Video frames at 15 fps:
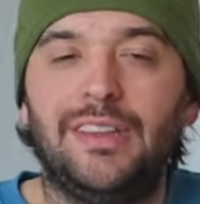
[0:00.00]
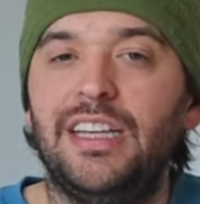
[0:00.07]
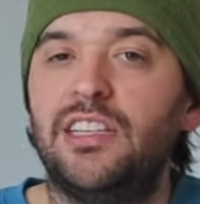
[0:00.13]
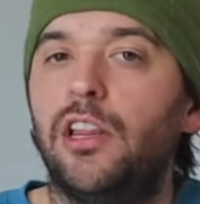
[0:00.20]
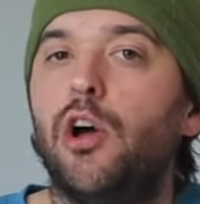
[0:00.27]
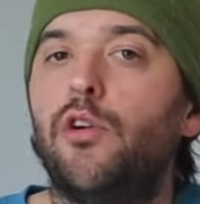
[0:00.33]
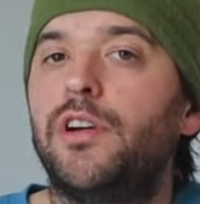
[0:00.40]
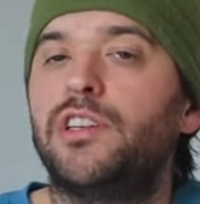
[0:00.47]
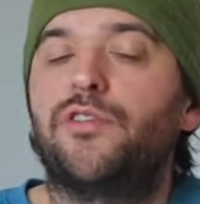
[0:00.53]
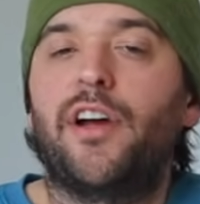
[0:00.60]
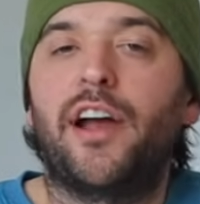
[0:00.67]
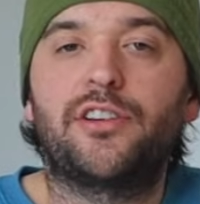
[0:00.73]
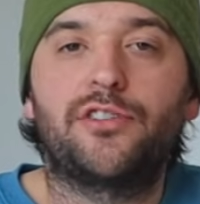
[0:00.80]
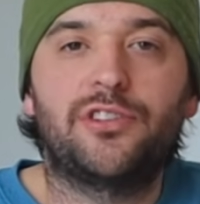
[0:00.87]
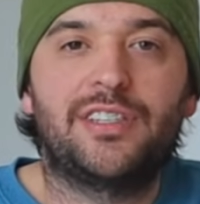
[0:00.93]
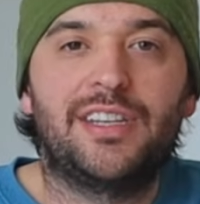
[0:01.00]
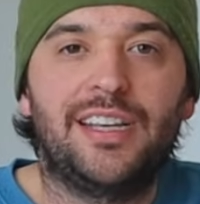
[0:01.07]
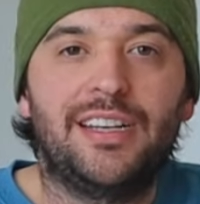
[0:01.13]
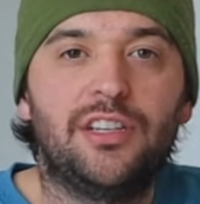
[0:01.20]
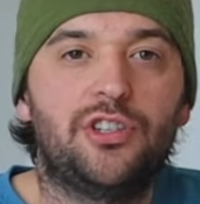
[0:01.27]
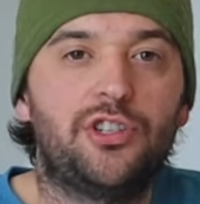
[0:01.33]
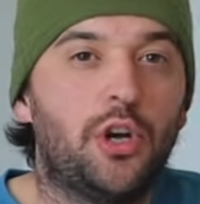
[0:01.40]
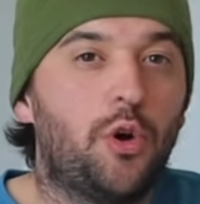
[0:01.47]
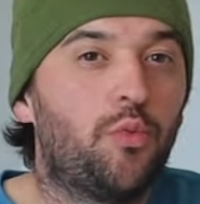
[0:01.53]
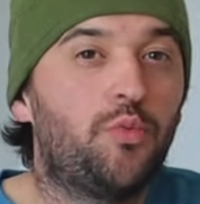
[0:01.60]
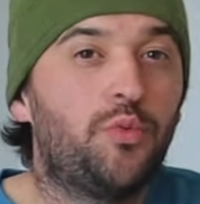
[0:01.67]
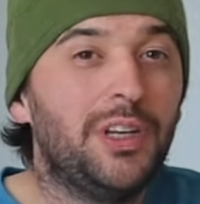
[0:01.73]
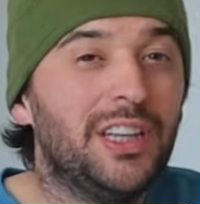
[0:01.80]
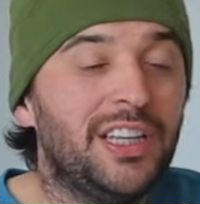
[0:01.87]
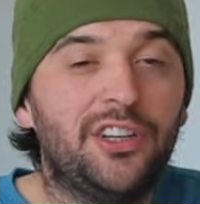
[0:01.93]
These low risk fractures tend to show
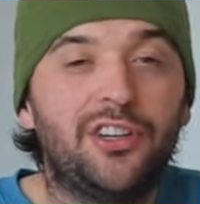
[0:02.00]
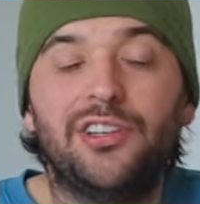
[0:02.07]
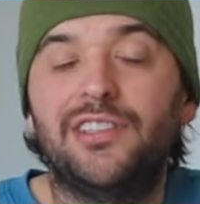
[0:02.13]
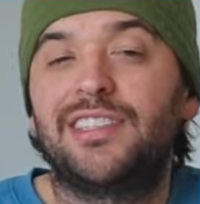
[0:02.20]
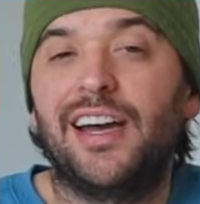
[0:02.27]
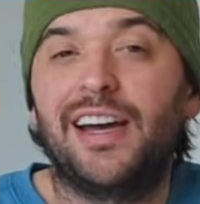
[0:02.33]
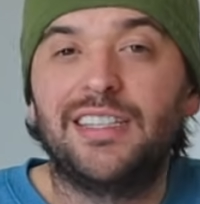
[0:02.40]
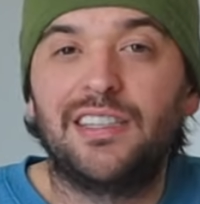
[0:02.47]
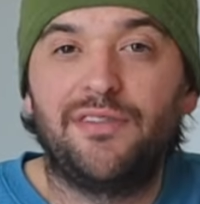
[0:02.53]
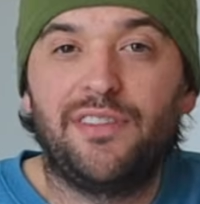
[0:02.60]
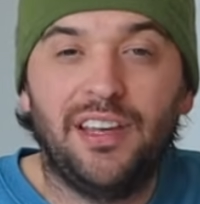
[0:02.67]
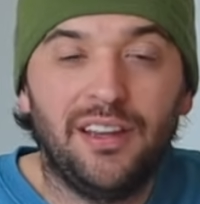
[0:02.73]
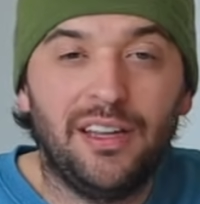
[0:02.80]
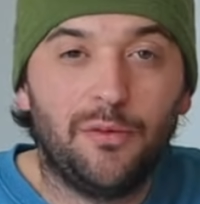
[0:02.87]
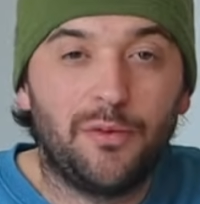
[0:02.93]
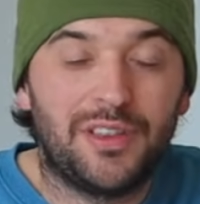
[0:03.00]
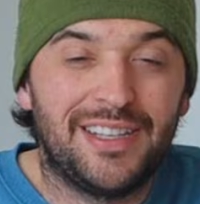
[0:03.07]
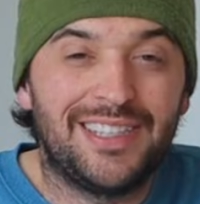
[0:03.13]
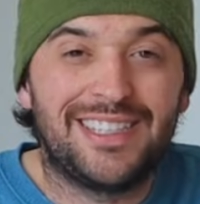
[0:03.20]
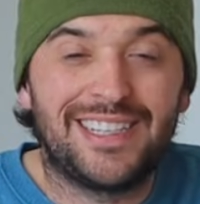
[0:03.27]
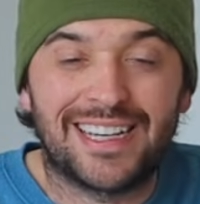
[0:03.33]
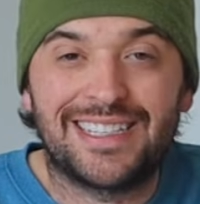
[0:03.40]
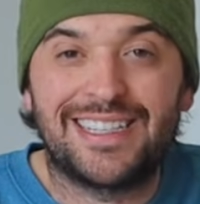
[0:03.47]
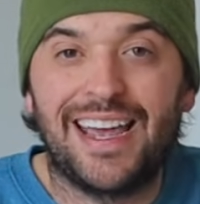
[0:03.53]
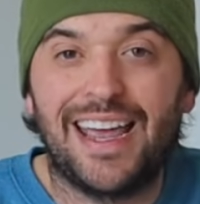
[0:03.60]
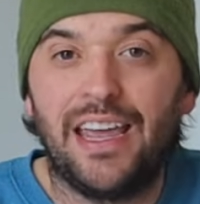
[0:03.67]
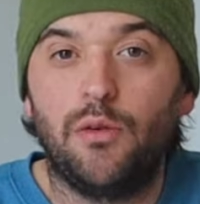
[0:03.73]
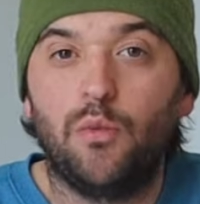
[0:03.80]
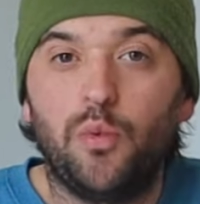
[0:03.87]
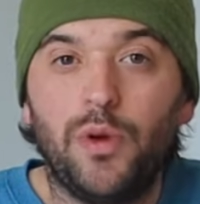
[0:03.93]
really good signs of healing within 6 to
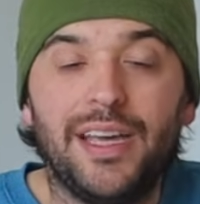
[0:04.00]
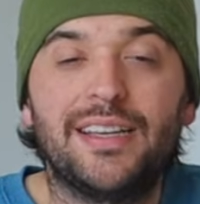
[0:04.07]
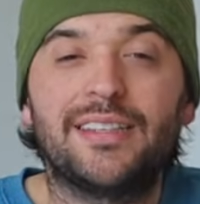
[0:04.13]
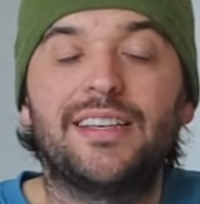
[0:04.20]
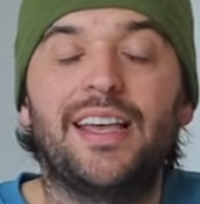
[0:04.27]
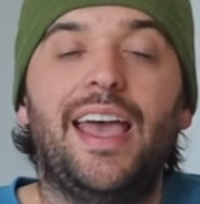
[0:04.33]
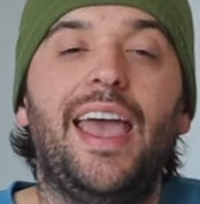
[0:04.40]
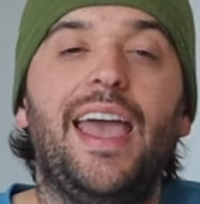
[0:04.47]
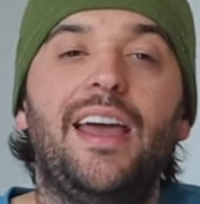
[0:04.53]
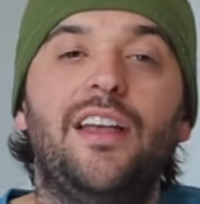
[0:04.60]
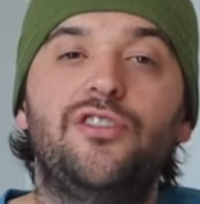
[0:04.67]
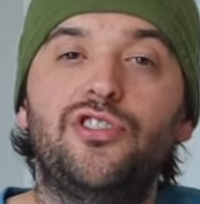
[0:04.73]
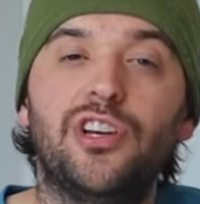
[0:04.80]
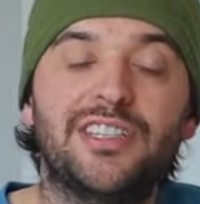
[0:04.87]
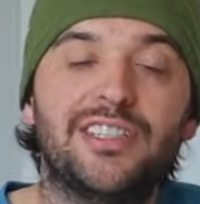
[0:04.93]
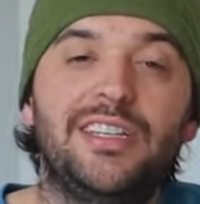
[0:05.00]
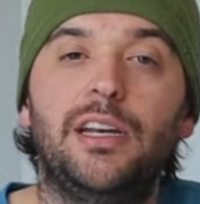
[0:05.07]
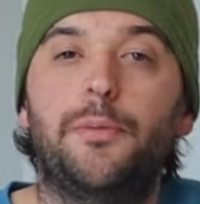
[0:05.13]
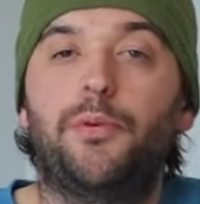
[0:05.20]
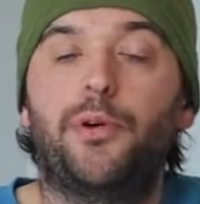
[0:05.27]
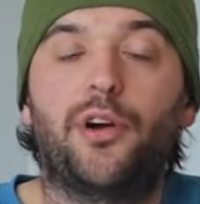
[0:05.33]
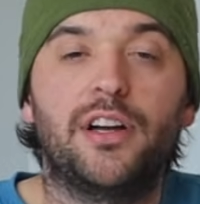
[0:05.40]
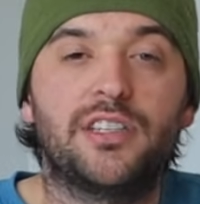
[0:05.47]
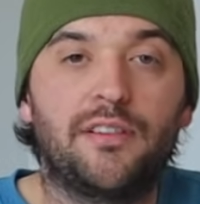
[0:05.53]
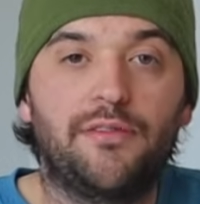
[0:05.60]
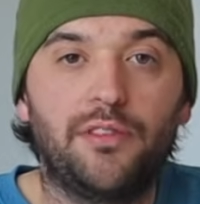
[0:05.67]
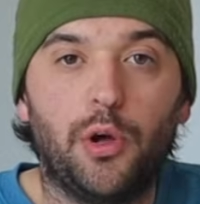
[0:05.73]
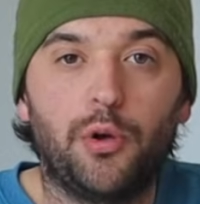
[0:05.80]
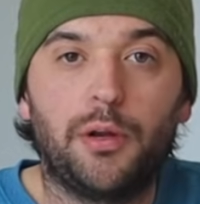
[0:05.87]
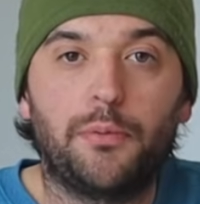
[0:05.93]
8 weeks and just need a
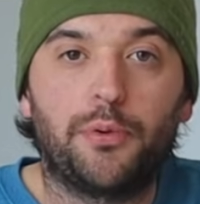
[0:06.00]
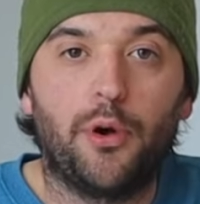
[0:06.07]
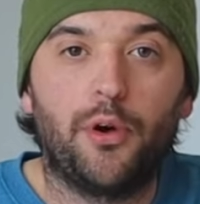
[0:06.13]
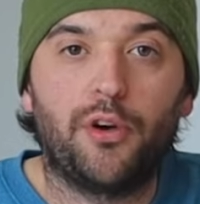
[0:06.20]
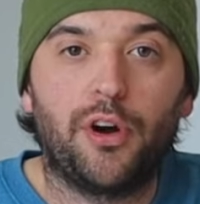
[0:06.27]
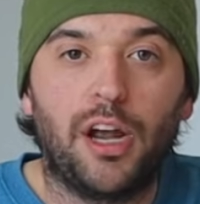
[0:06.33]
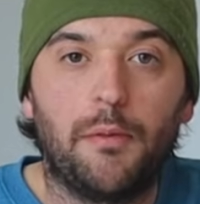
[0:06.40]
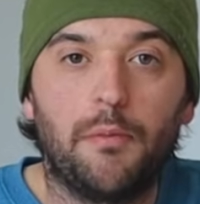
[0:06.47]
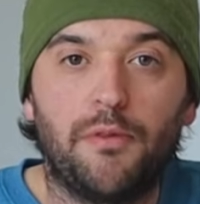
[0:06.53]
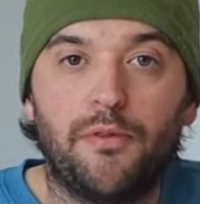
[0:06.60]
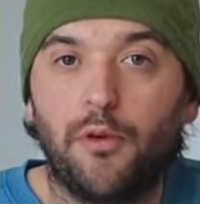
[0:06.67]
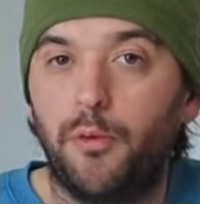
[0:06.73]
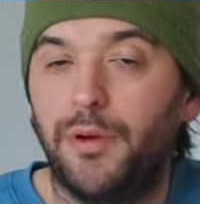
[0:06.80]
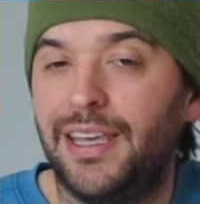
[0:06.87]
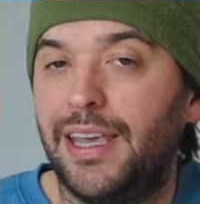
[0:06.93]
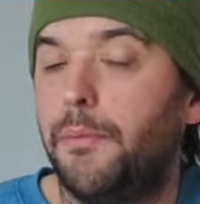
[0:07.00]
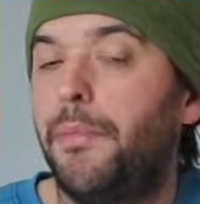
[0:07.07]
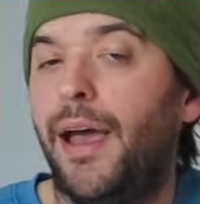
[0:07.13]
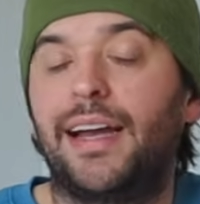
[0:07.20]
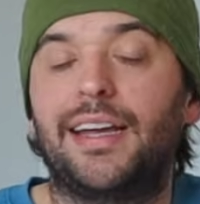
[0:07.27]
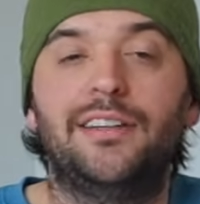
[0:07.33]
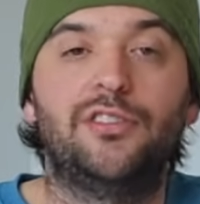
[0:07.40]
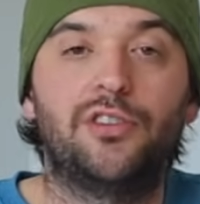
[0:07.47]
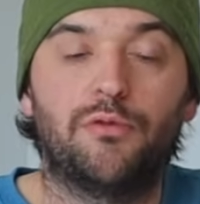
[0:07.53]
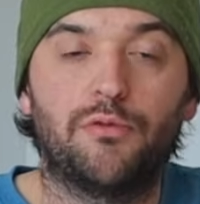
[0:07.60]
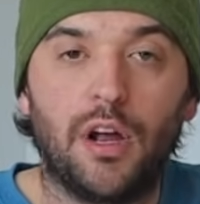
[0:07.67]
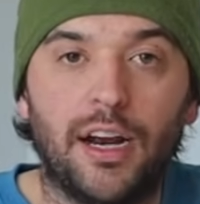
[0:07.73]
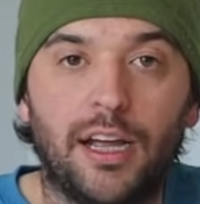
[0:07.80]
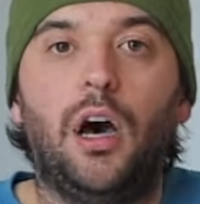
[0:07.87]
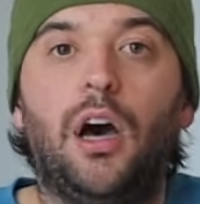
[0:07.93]
progressive loading program before we get back into
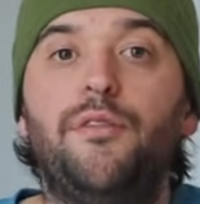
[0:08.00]
running.